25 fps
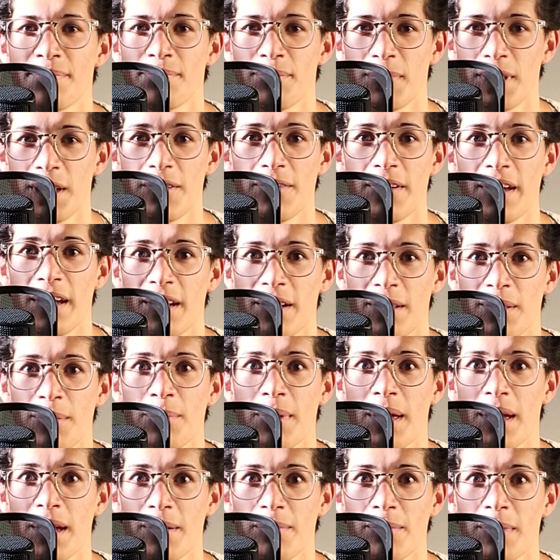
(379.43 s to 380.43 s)
But I've had it in the
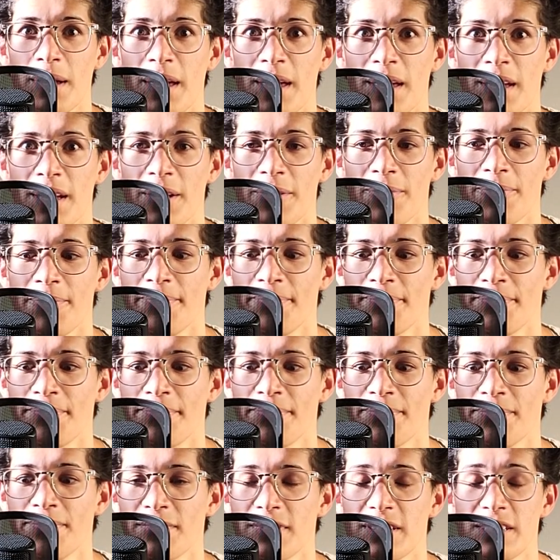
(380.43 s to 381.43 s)
back of my head
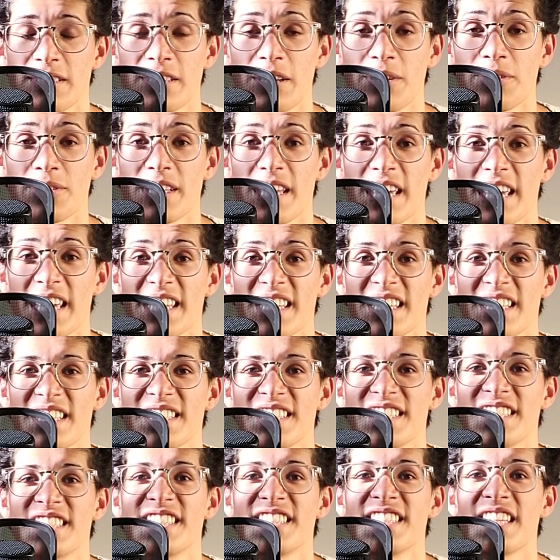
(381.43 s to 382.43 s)
since I was like
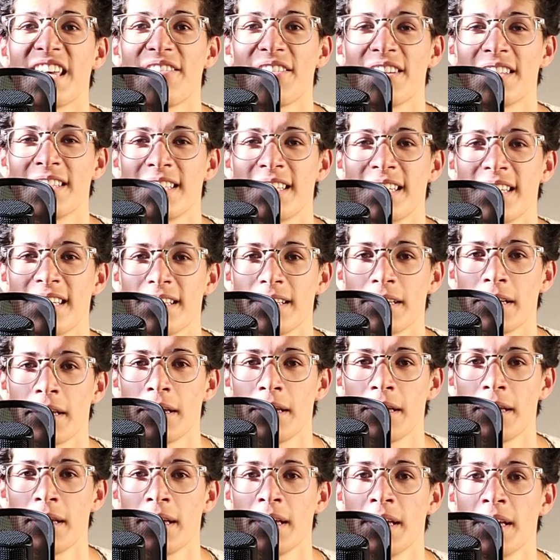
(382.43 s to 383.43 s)
17,
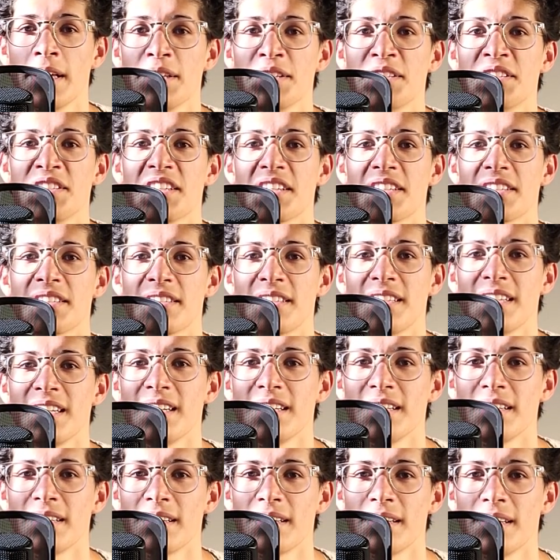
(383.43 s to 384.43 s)

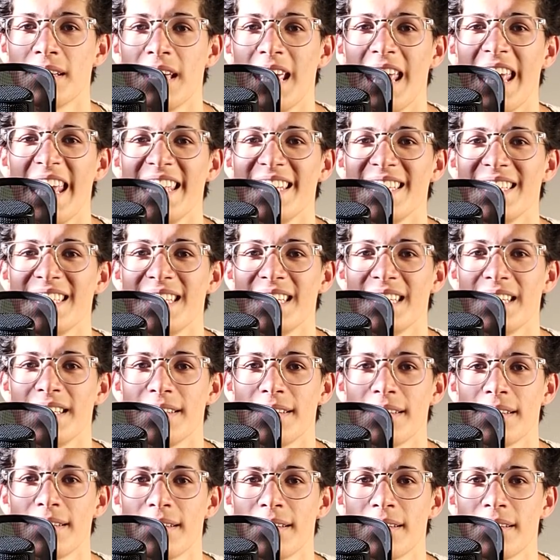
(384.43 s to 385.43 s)
16, 18.
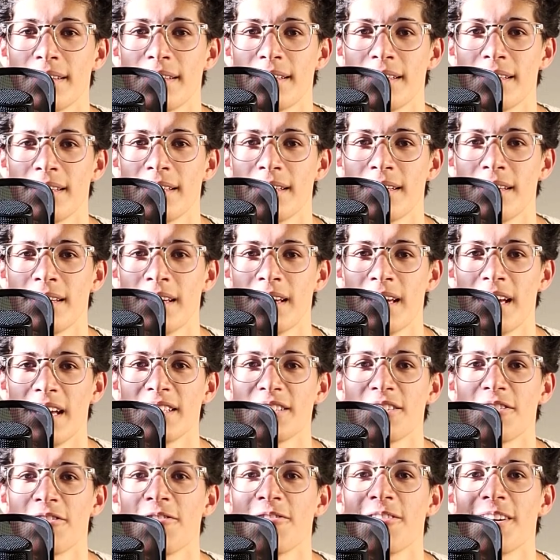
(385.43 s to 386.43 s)
As
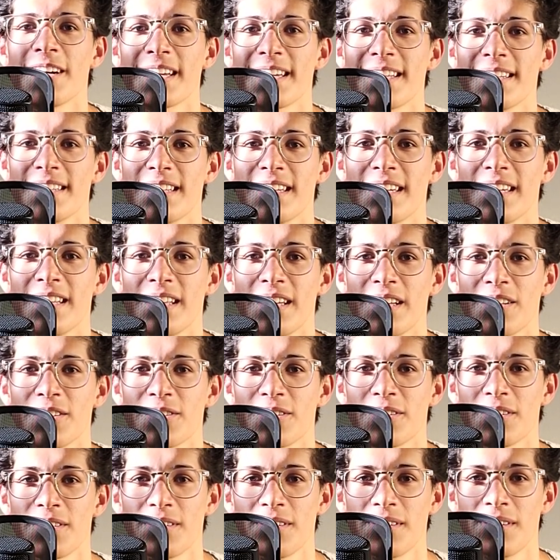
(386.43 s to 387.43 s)
a fucking
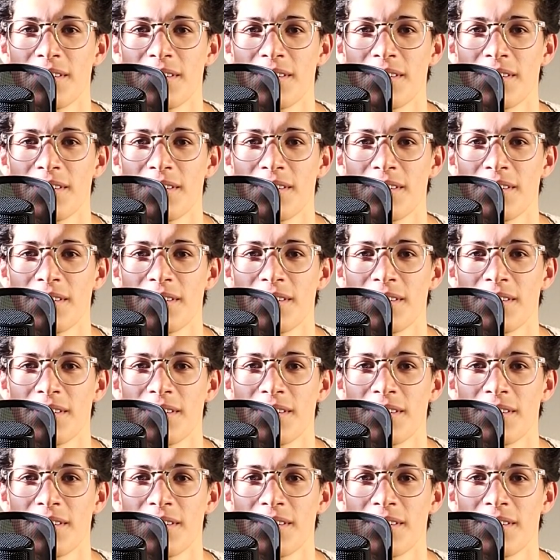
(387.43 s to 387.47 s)
teenager.